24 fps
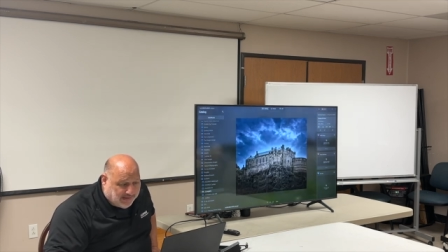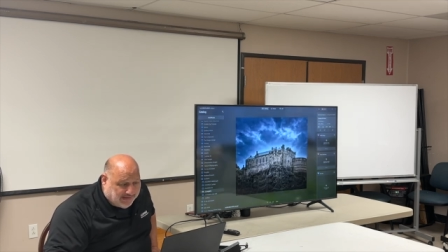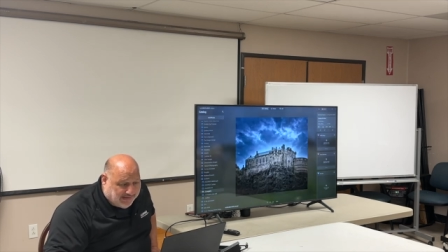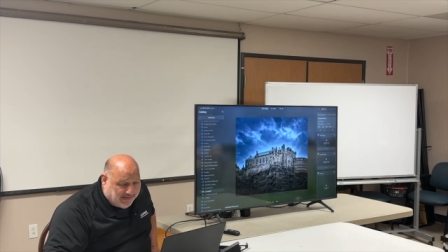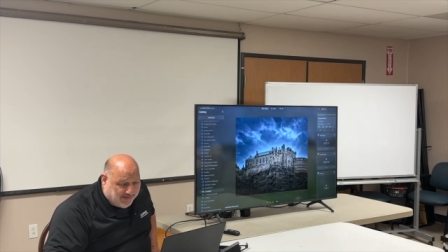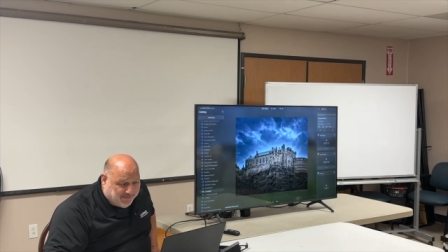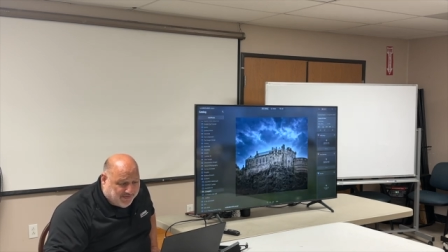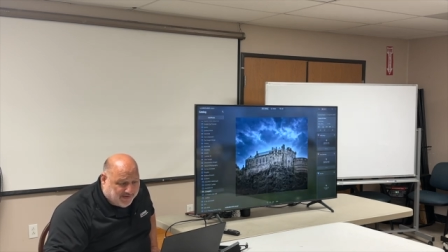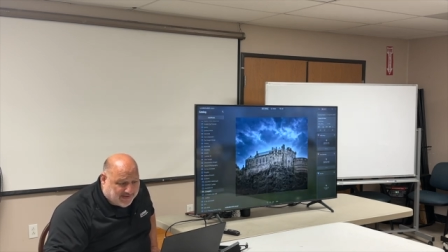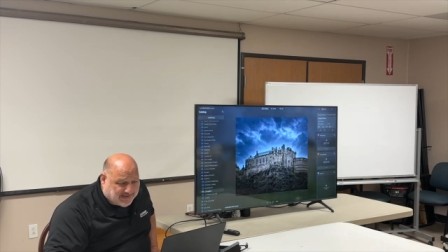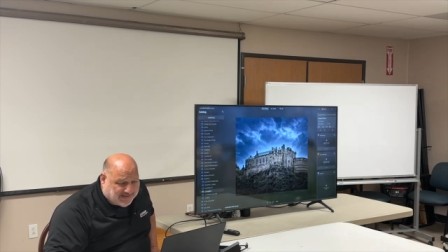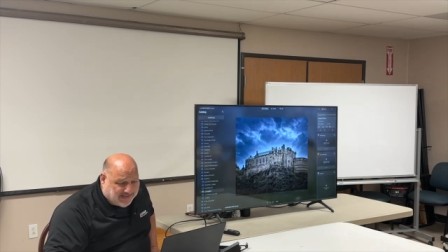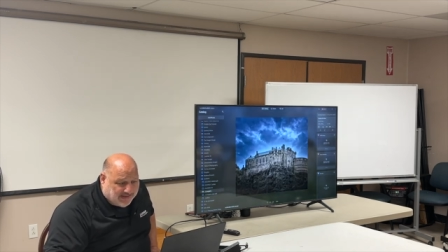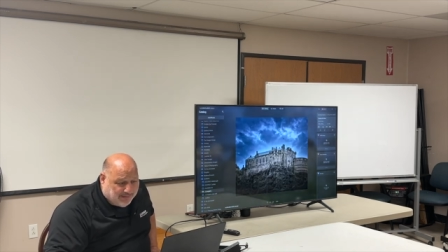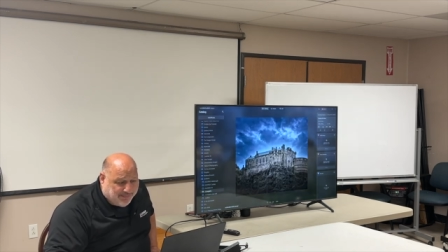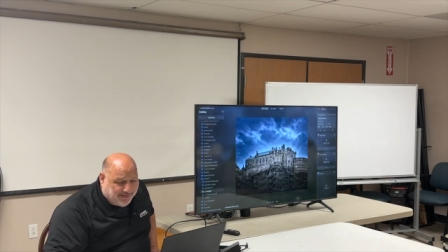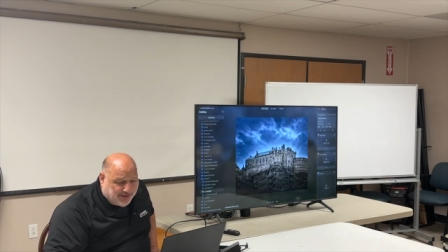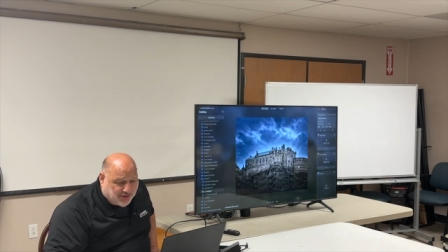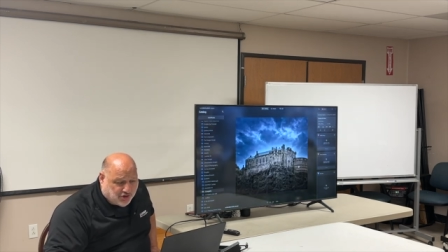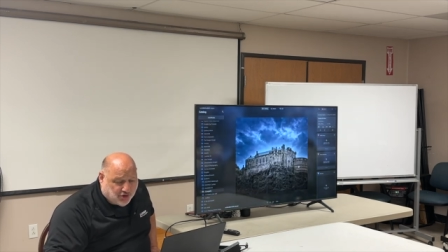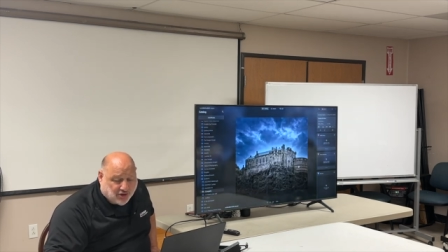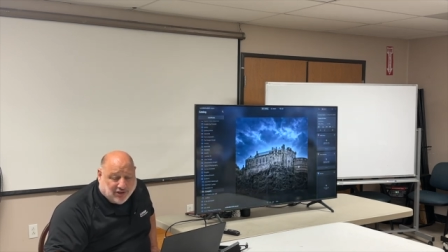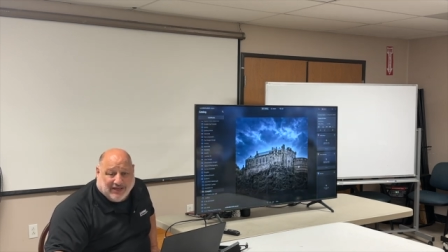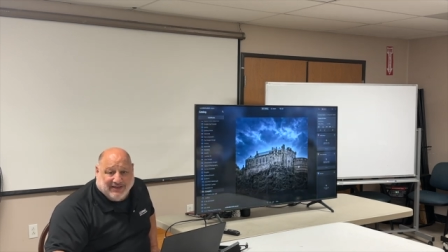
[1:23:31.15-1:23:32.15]
get this
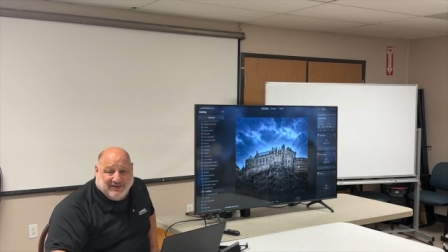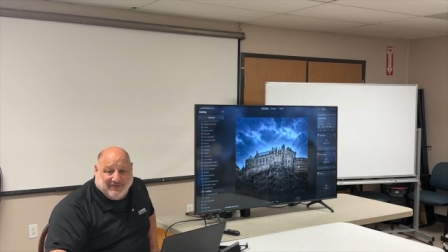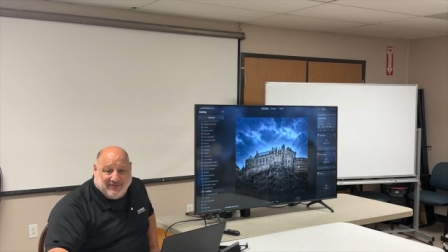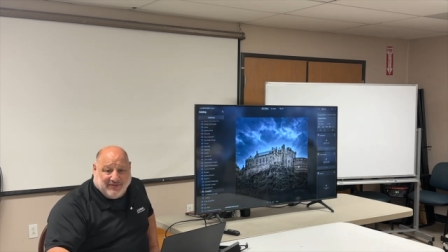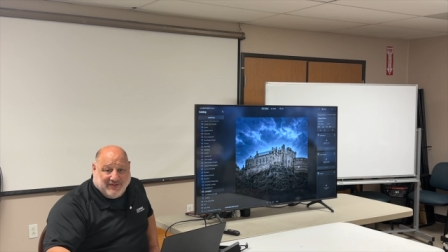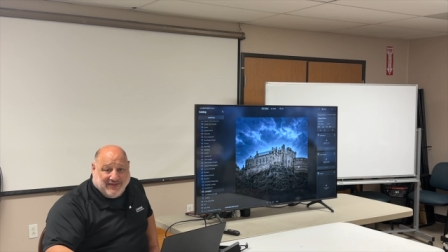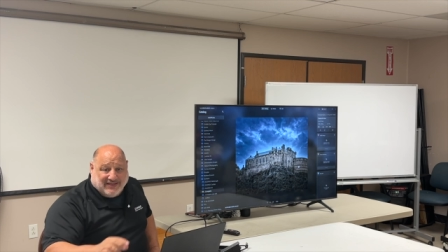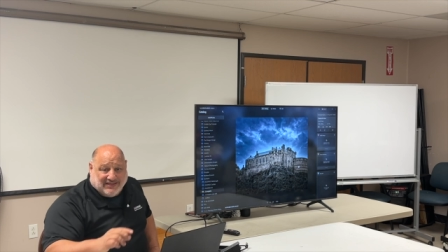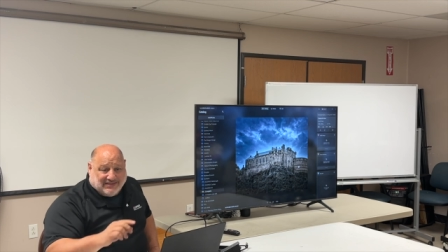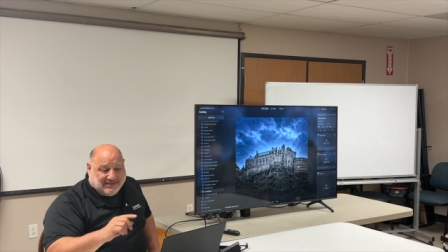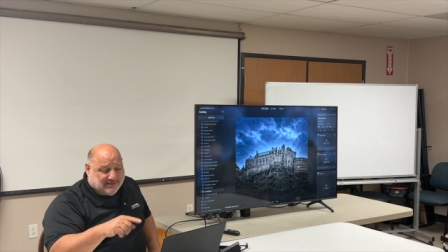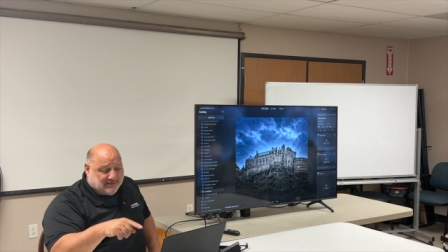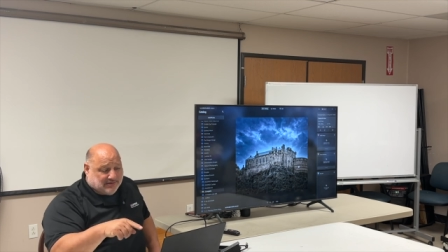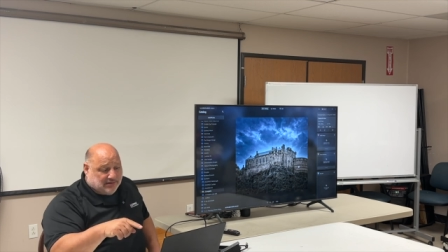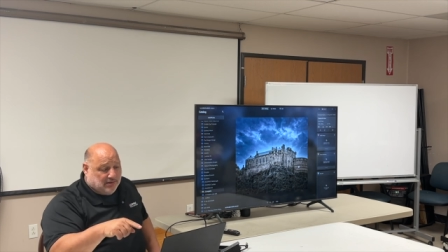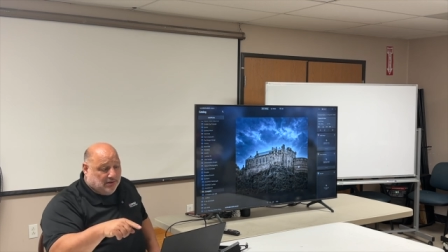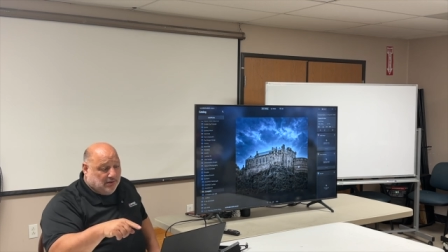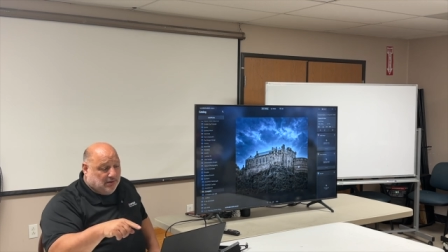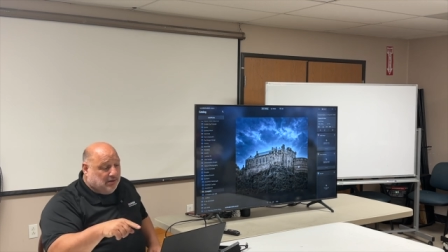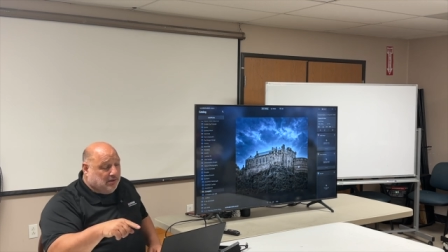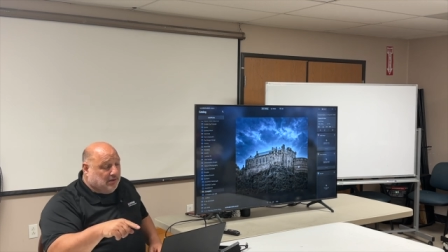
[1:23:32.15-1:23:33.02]
image like this,